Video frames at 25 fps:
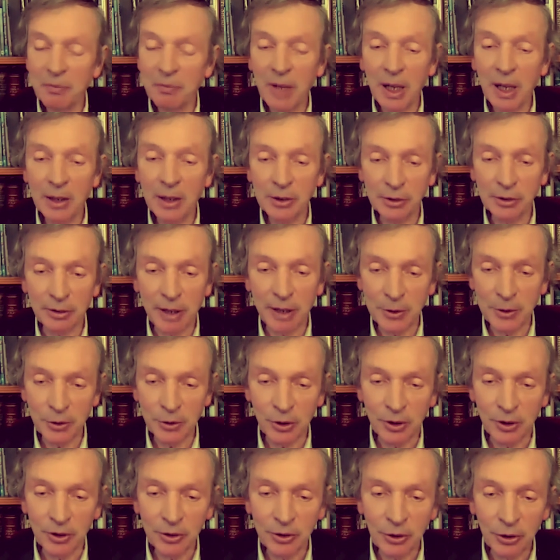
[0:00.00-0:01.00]

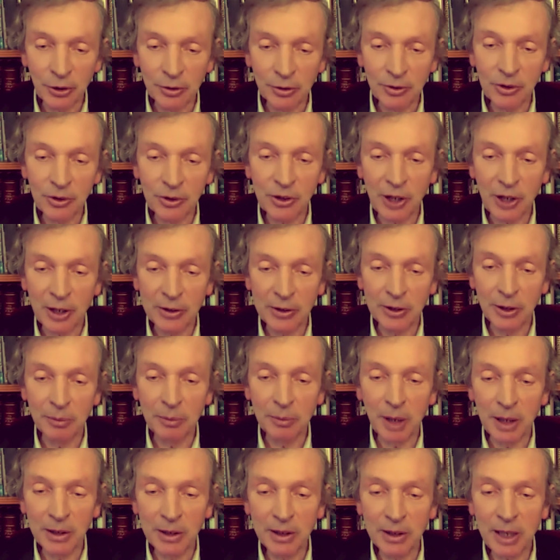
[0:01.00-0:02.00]
undergraduates who were studying
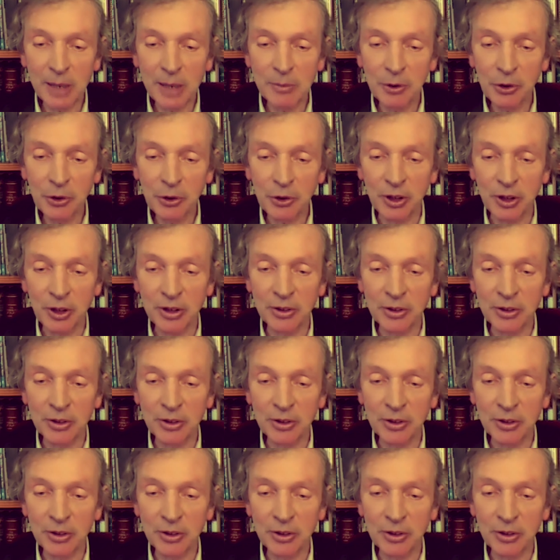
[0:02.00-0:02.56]
biochemistry